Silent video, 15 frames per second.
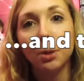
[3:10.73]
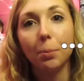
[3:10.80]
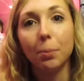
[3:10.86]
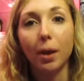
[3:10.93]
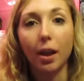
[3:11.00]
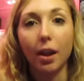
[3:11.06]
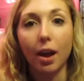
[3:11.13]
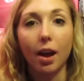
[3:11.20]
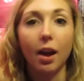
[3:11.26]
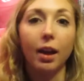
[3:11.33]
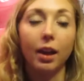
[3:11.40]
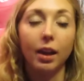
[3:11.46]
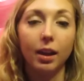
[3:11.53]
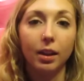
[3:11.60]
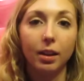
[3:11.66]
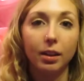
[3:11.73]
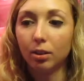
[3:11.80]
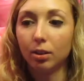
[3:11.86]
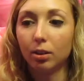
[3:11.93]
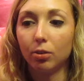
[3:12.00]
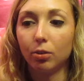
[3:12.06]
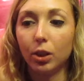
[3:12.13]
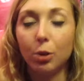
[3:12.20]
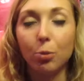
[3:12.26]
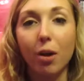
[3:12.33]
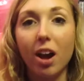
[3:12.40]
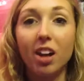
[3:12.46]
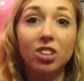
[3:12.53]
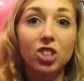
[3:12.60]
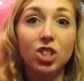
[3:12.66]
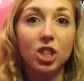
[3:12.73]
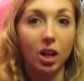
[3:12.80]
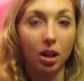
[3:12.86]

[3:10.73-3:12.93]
but I rewatched